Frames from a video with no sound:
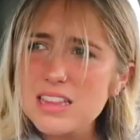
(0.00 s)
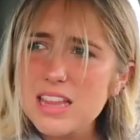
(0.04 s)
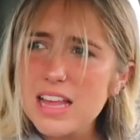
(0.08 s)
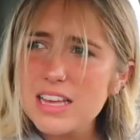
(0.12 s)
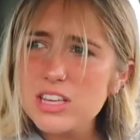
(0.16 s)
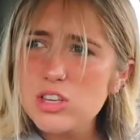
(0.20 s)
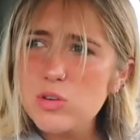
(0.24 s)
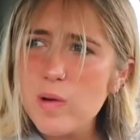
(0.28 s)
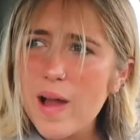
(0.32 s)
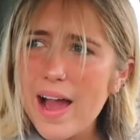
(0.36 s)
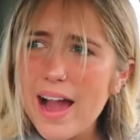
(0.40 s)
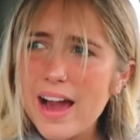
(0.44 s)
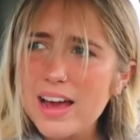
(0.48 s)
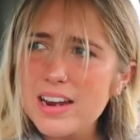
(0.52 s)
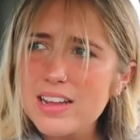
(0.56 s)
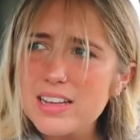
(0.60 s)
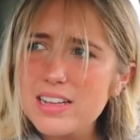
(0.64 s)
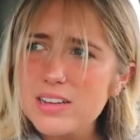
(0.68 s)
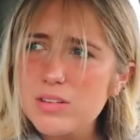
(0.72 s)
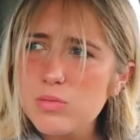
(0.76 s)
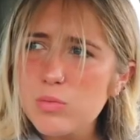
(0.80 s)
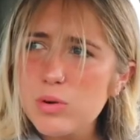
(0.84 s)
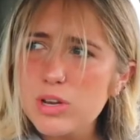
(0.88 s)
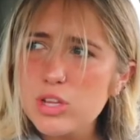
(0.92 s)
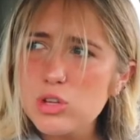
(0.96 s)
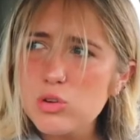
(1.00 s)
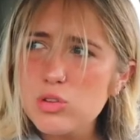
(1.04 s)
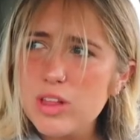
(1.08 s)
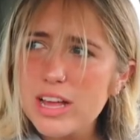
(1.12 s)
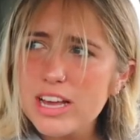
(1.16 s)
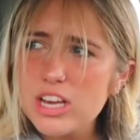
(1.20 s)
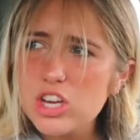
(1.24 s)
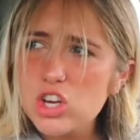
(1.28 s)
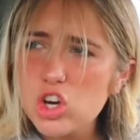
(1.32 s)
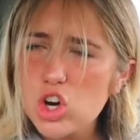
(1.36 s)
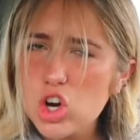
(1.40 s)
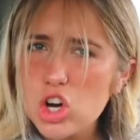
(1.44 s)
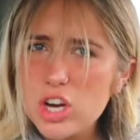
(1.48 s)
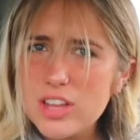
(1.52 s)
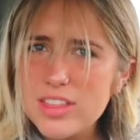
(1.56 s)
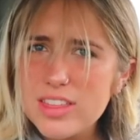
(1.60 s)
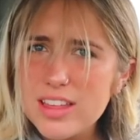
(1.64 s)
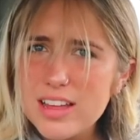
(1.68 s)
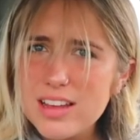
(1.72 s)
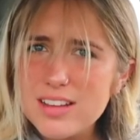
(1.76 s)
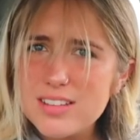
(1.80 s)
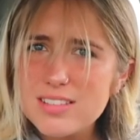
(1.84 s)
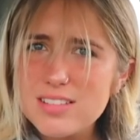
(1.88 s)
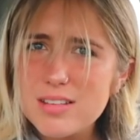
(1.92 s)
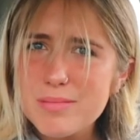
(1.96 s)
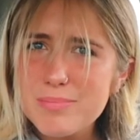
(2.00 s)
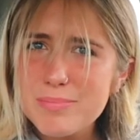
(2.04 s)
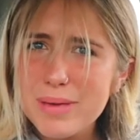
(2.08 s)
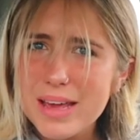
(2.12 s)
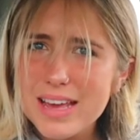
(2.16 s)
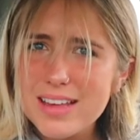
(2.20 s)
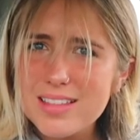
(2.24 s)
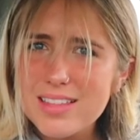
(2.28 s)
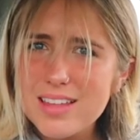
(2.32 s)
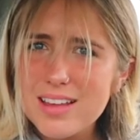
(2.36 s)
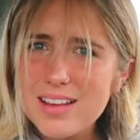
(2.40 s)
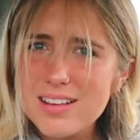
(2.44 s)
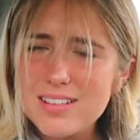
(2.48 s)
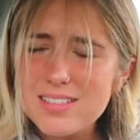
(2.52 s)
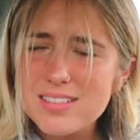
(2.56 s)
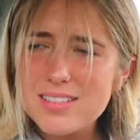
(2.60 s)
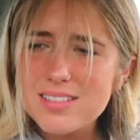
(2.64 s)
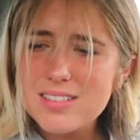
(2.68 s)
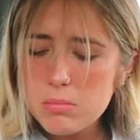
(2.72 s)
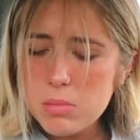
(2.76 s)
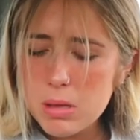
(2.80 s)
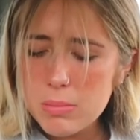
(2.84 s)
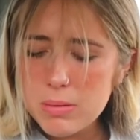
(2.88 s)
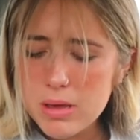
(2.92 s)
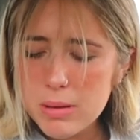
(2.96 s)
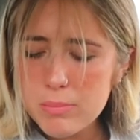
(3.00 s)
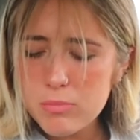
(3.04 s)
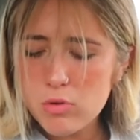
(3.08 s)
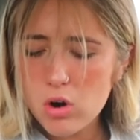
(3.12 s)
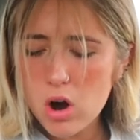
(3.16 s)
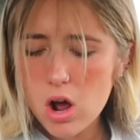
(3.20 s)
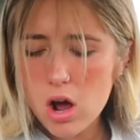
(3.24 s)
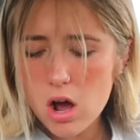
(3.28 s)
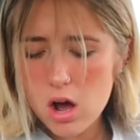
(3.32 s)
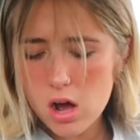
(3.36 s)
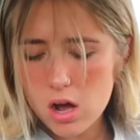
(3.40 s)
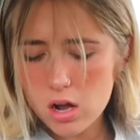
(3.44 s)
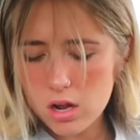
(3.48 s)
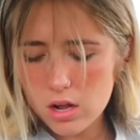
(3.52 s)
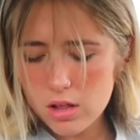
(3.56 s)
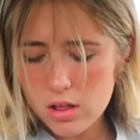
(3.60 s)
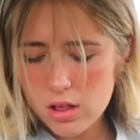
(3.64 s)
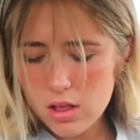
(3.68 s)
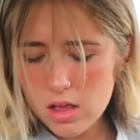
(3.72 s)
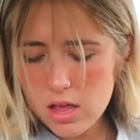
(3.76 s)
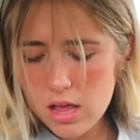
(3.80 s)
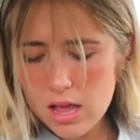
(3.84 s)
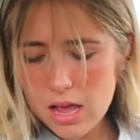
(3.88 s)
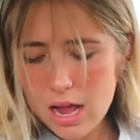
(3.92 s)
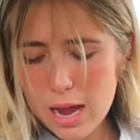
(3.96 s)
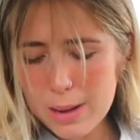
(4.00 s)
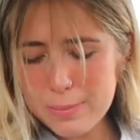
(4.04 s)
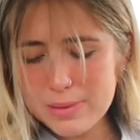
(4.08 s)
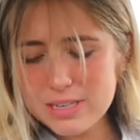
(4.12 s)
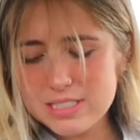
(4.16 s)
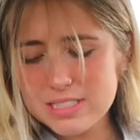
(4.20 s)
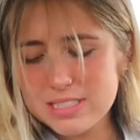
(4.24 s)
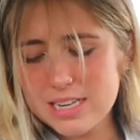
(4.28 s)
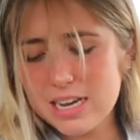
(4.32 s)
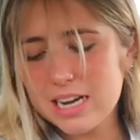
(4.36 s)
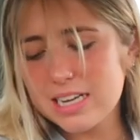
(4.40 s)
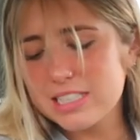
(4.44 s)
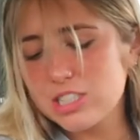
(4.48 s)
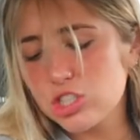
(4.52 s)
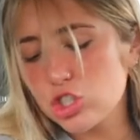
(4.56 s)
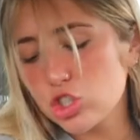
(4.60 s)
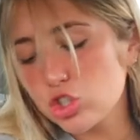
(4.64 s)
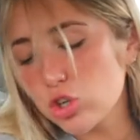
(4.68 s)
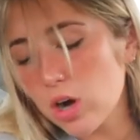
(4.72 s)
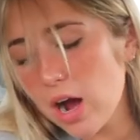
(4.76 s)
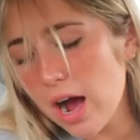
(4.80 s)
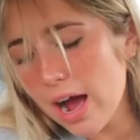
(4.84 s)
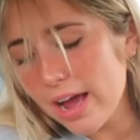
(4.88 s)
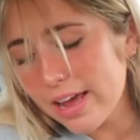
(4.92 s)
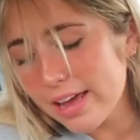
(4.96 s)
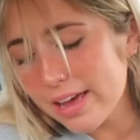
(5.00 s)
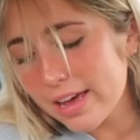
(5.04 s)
Like you add it when you like cook things and bake things? Maybe I'm wrong. I'm gonna say I'd try